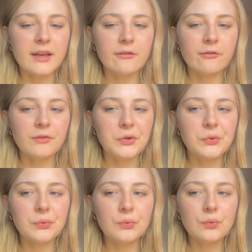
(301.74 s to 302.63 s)
if
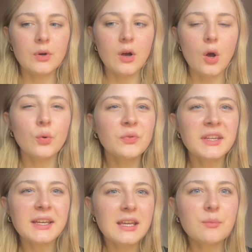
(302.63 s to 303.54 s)
you
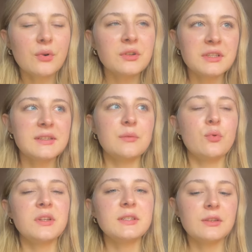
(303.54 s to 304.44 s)
only keep on
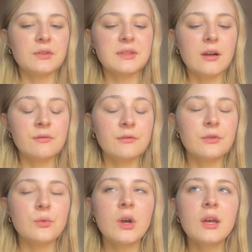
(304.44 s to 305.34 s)
disappointing yourself, if
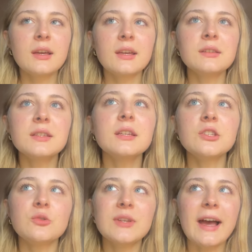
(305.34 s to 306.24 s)
you
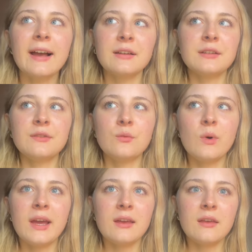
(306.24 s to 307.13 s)
continue to act in a
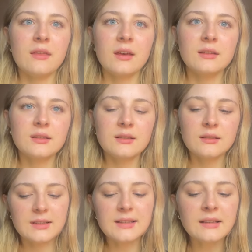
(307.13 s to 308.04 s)
way that
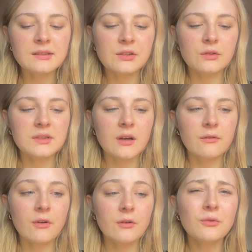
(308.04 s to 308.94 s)
says to
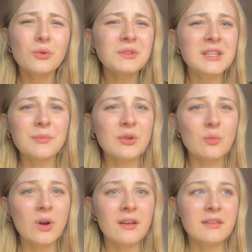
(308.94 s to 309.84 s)
yourself, of course I'm not
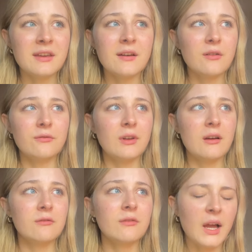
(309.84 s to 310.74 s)
worthy of
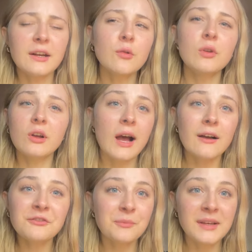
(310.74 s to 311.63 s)
love. I don't look
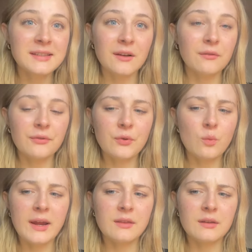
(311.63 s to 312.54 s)
after myself the
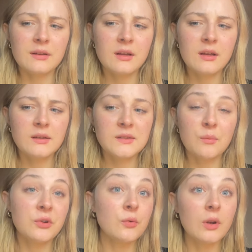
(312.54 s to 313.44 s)
way that
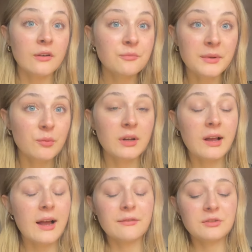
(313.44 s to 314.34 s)
someone who loved me would
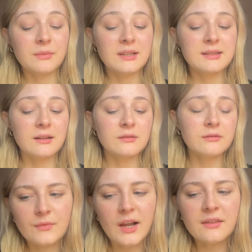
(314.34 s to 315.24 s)
look after myself.
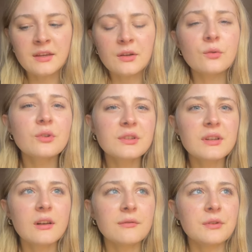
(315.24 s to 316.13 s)
I think in order
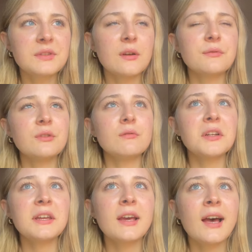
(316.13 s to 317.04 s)
to love yourself, you
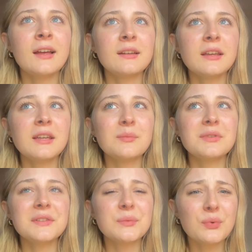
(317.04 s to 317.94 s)
really can't keep
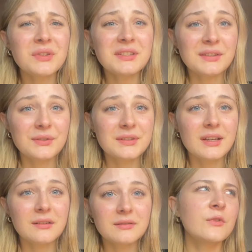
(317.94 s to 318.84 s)
disappointing
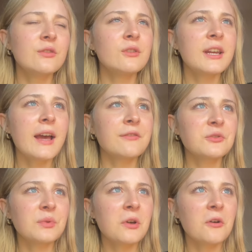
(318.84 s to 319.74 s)
yourself. You really have
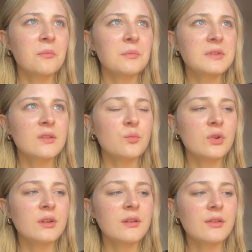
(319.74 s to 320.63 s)
to become
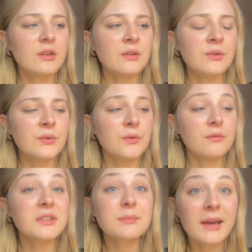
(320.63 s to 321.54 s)
someone that you
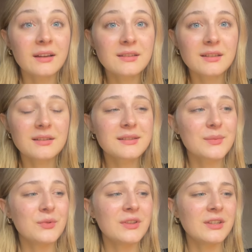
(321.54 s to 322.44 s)
respect and
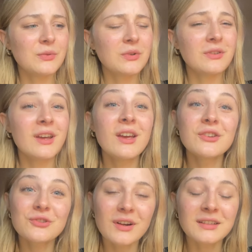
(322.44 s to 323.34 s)
someone that you can
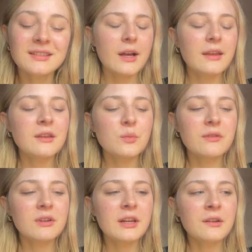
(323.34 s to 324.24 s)
trust. I think we
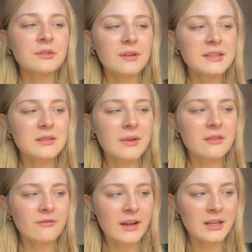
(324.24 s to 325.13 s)
really underestimate
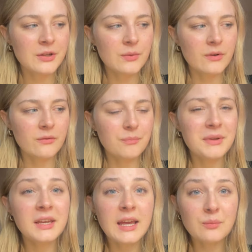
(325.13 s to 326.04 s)
the value of
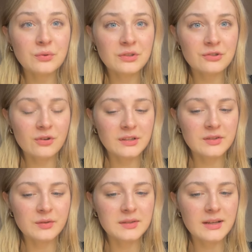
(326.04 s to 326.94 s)
being able to
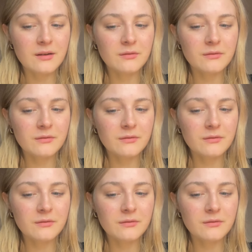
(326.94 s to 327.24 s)
trust yourself